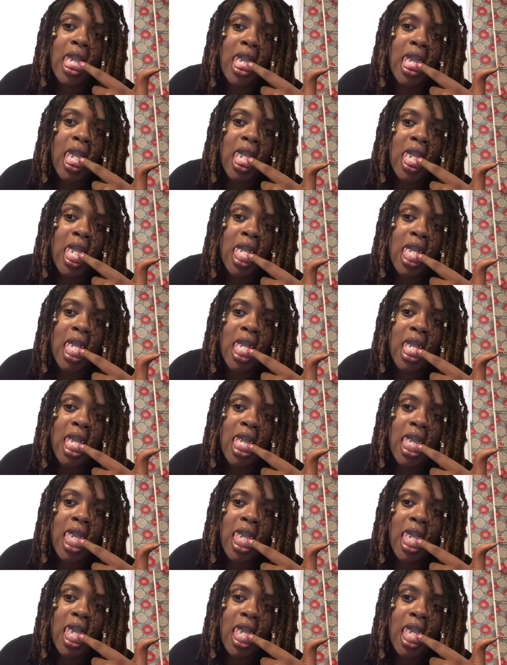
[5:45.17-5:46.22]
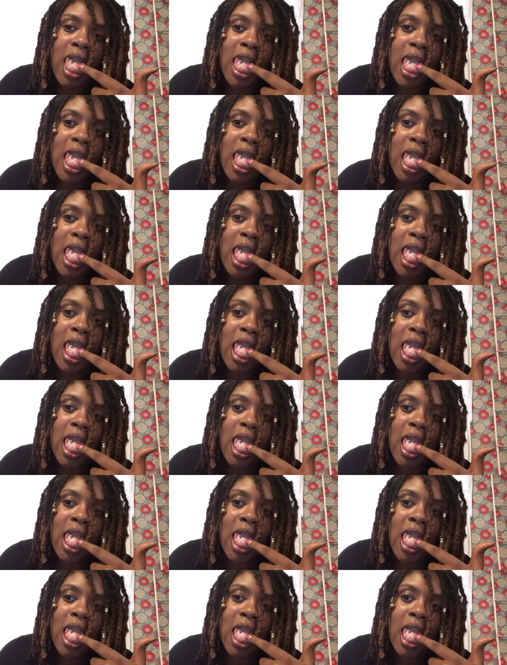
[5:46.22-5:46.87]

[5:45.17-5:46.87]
(no one is talking)